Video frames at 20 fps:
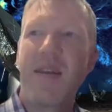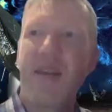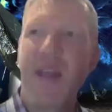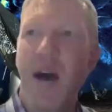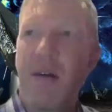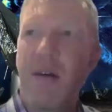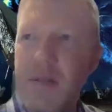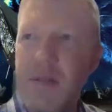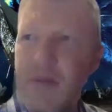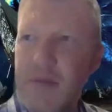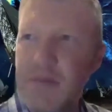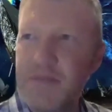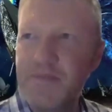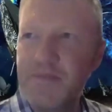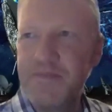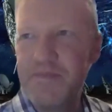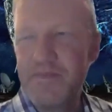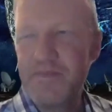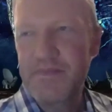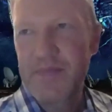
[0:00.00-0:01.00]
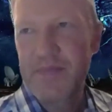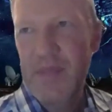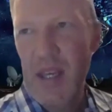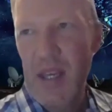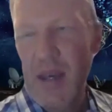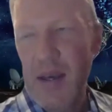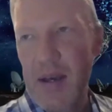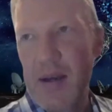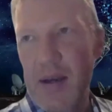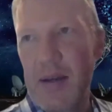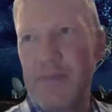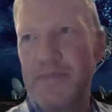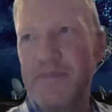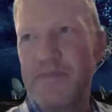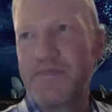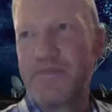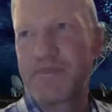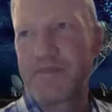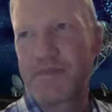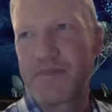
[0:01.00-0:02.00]
now,
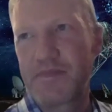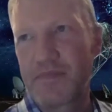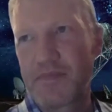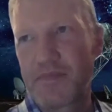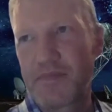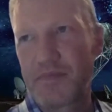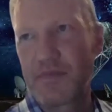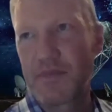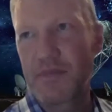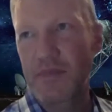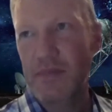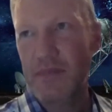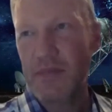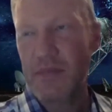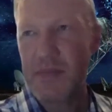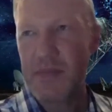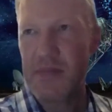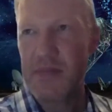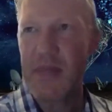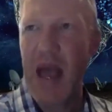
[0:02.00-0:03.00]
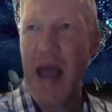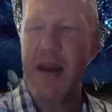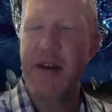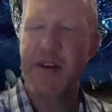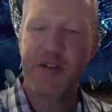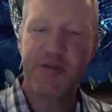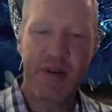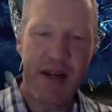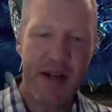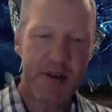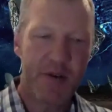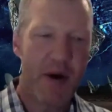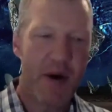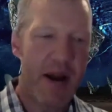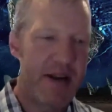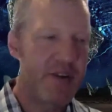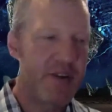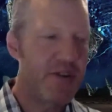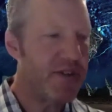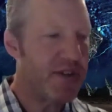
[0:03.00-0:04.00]
and it's really
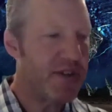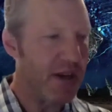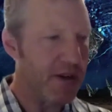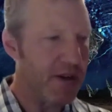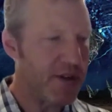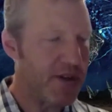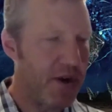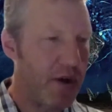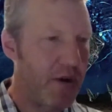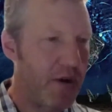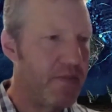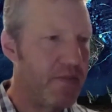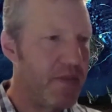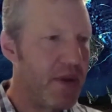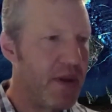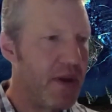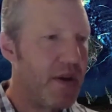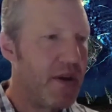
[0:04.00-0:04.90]
quite interesting. So